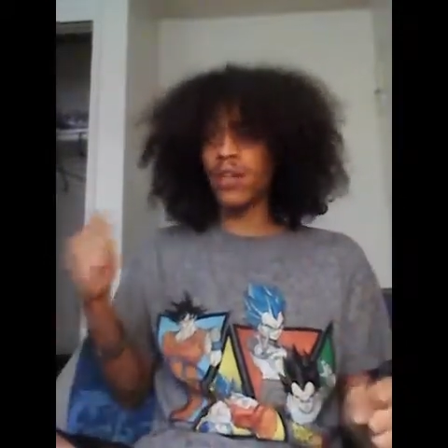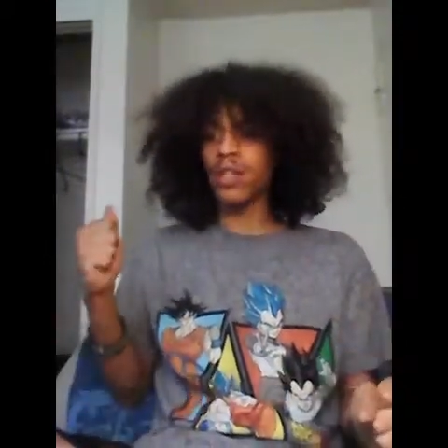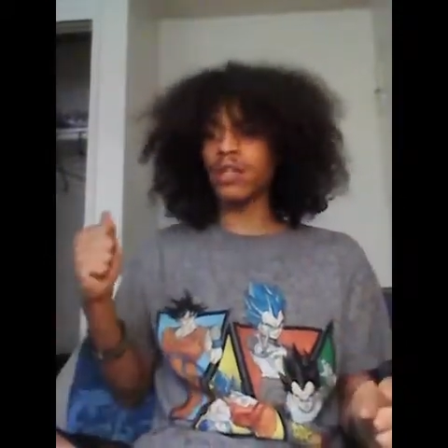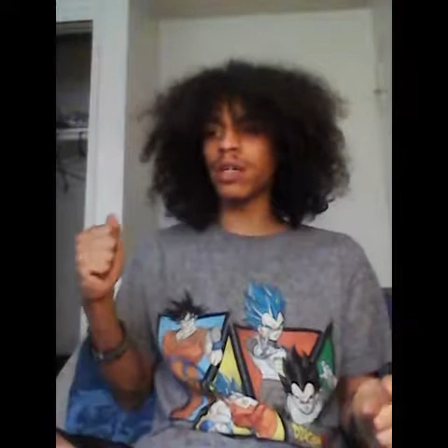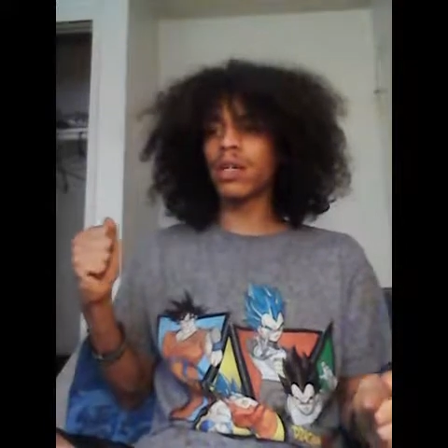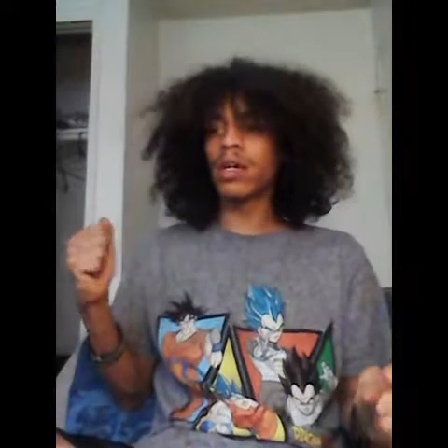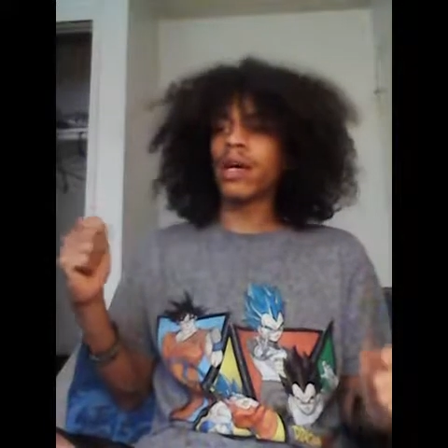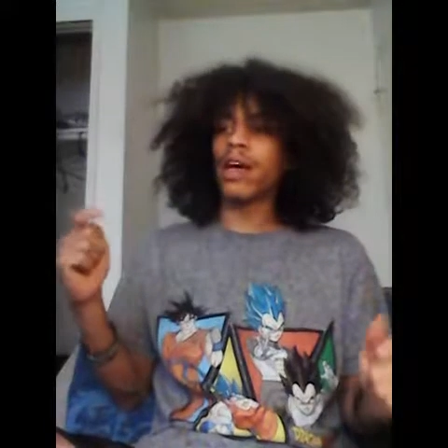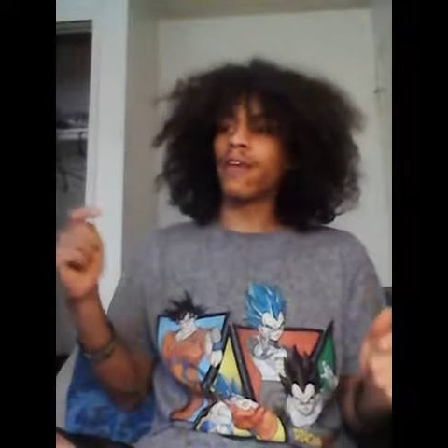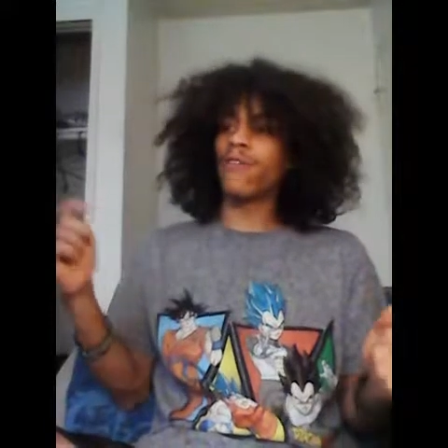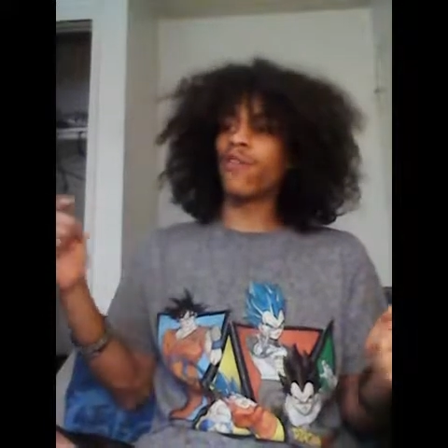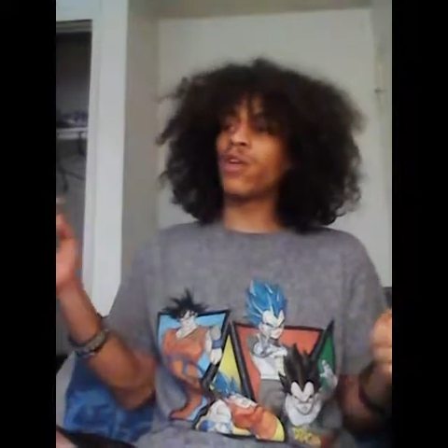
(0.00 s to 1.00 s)
Frieza,
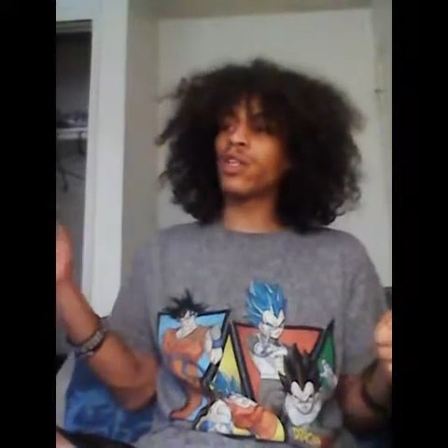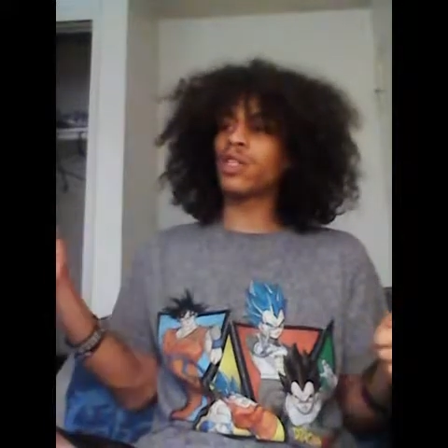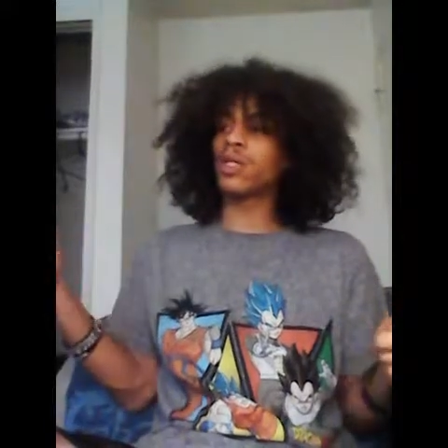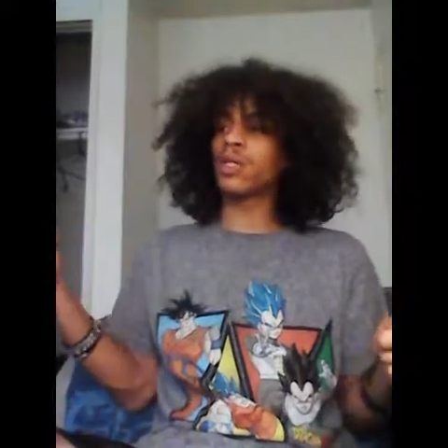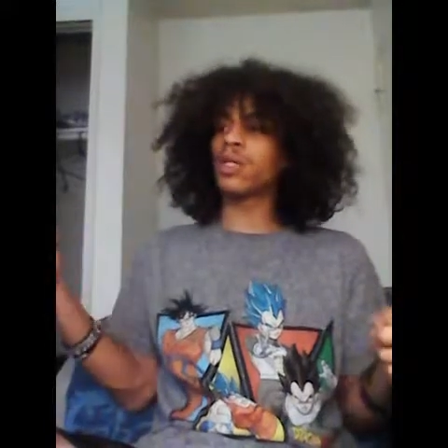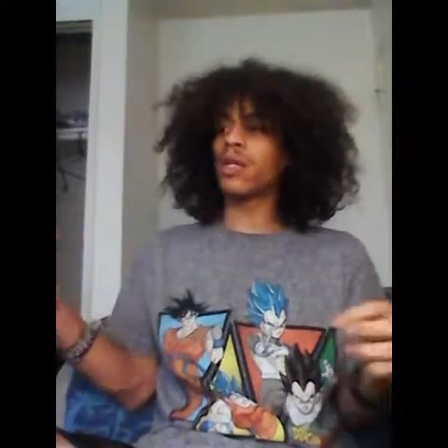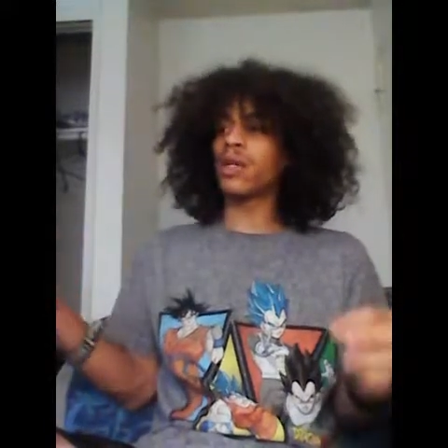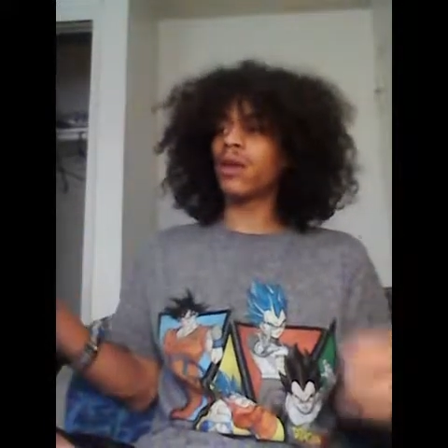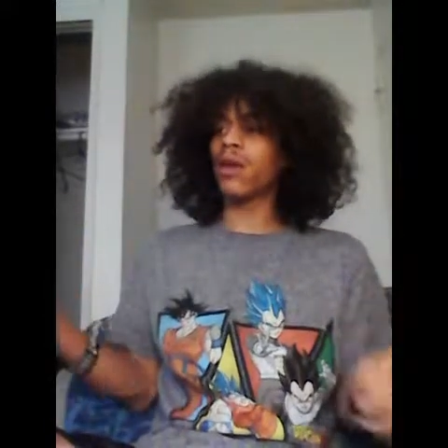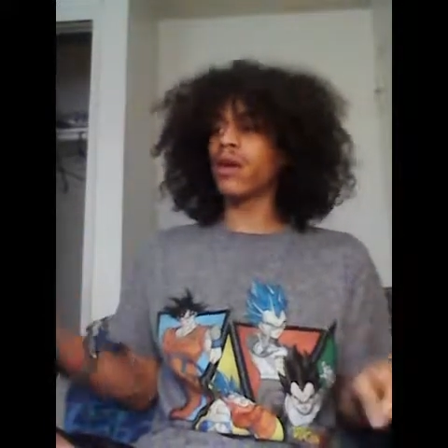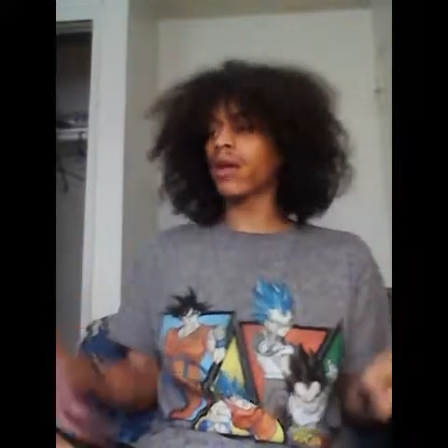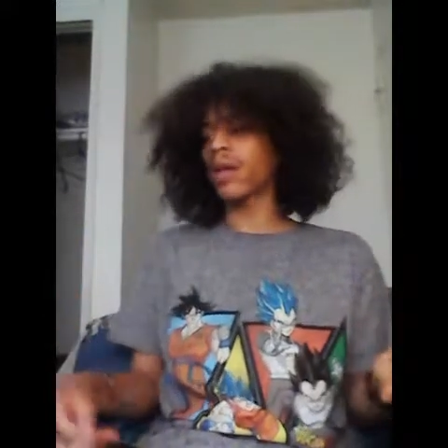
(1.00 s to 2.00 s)
and Frieza's just sitting
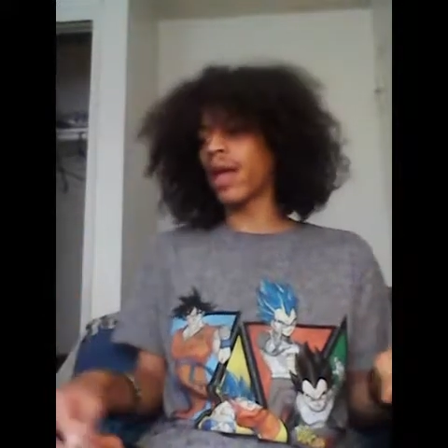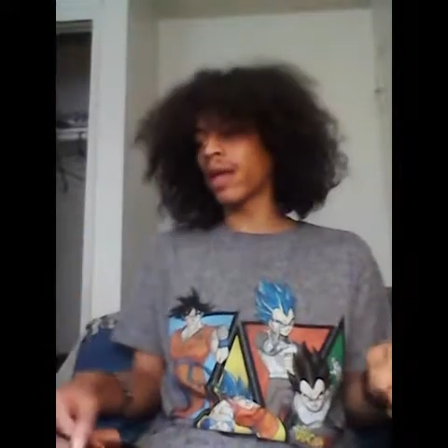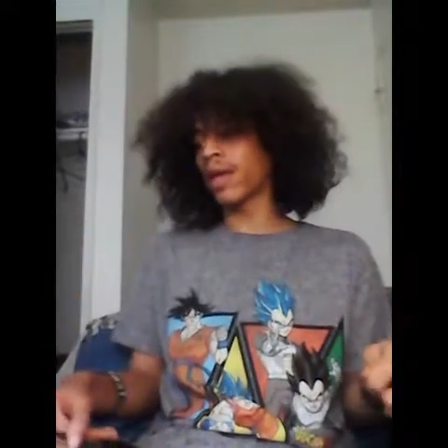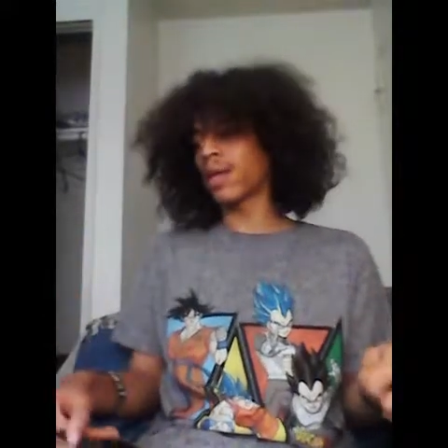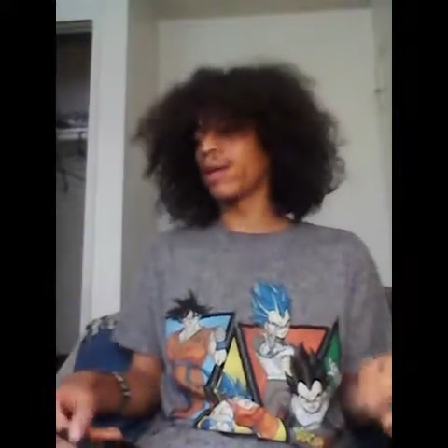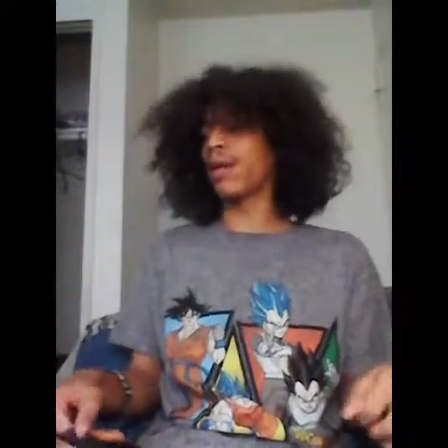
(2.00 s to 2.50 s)
there like